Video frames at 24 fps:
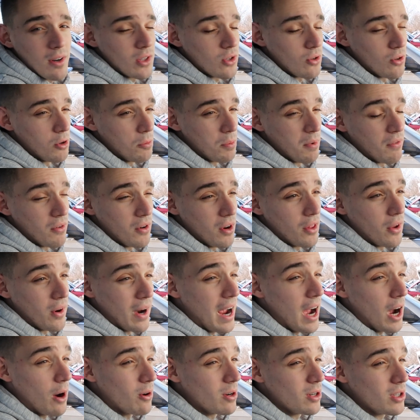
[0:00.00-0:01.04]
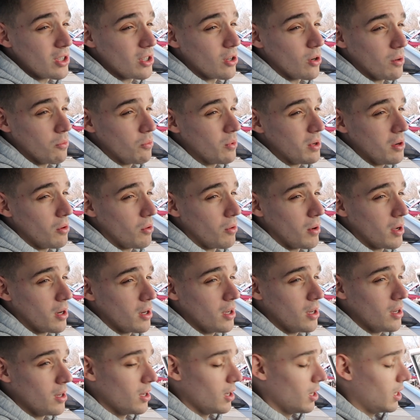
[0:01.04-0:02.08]
It's only open for another hour, so we don't want
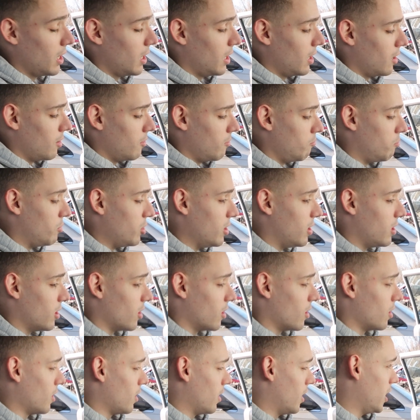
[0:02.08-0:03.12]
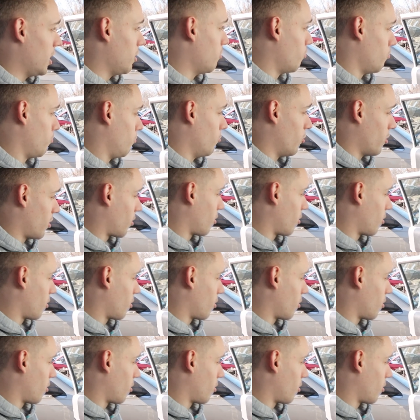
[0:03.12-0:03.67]
to be here anywhere